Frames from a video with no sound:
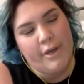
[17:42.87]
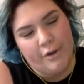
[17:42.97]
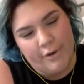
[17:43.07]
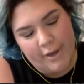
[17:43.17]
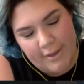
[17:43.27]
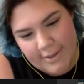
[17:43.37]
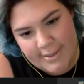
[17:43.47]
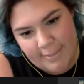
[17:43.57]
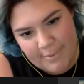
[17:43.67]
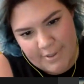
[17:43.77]
her in this
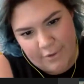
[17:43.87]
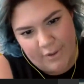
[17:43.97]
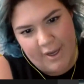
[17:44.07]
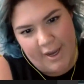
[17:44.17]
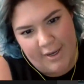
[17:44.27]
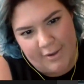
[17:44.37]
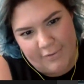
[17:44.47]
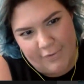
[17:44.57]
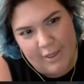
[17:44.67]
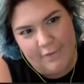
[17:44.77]
episode kind of
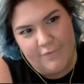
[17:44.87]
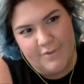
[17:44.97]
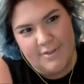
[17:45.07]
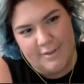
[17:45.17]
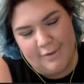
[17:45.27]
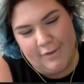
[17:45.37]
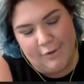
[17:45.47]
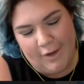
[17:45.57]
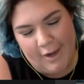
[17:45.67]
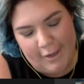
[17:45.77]

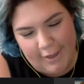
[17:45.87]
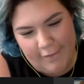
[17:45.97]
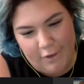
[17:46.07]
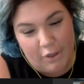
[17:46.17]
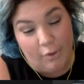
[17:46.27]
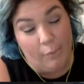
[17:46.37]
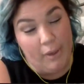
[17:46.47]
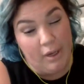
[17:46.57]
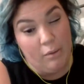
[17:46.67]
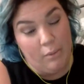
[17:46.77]
they're kind of giving you a
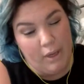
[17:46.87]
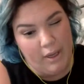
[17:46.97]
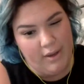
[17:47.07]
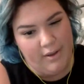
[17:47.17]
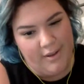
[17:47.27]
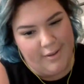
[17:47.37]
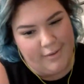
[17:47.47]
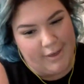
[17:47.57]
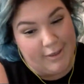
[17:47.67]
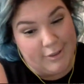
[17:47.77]
wink wink,
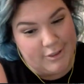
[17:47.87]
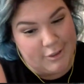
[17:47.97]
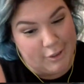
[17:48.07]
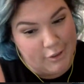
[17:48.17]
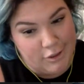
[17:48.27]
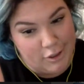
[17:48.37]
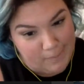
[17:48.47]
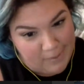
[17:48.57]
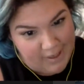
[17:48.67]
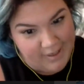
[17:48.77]
like she's going to show
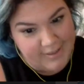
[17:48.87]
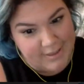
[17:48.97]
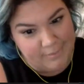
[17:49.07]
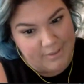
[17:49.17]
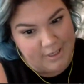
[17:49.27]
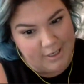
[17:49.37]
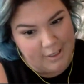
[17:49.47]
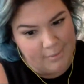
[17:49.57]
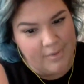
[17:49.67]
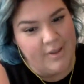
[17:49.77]
up again
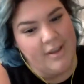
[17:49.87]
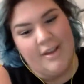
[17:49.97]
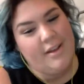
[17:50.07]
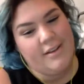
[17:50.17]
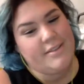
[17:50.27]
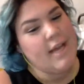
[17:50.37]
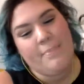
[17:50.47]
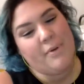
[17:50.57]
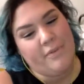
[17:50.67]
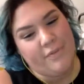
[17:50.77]
sometime
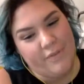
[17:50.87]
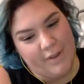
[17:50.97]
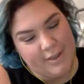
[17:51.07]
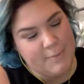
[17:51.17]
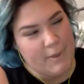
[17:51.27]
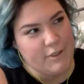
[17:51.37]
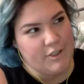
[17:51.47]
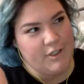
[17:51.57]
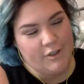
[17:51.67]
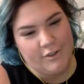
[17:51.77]
type of,
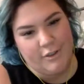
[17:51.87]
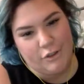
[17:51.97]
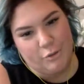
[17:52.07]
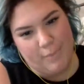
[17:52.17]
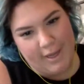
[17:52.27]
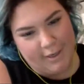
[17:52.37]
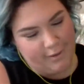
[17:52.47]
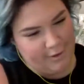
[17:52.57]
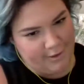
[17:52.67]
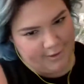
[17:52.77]
especially her little dramatic
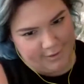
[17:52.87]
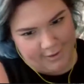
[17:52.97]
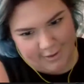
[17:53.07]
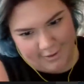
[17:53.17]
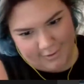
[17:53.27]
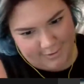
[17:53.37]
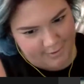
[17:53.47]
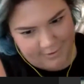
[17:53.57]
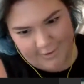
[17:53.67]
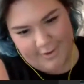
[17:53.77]
line at the end.
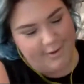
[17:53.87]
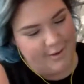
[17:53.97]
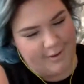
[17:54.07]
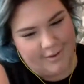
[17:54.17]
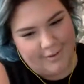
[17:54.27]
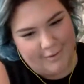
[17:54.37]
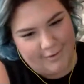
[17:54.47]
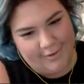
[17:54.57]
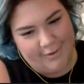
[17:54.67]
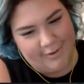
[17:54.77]

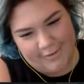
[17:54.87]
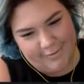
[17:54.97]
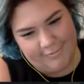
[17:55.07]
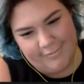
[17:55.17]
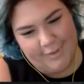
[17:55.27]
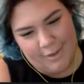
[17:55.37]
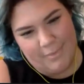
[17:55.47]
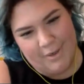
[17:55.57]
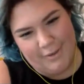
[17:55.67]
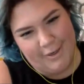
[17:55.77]
Yeah, like,
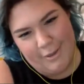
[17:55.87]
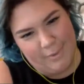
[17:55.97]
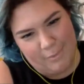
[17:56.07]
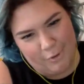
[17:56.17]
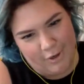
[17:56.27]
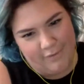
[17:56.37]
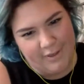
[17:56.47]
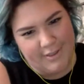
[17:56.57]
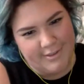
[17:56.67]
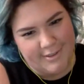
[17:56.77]
come on, can you be more
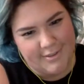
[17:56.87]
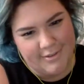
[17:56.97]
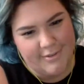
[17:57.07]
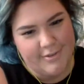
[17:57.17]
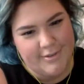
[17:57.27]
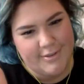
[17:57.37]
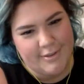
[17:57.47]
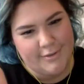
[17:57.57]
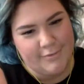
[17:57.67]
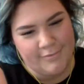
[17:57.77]
obvious? So.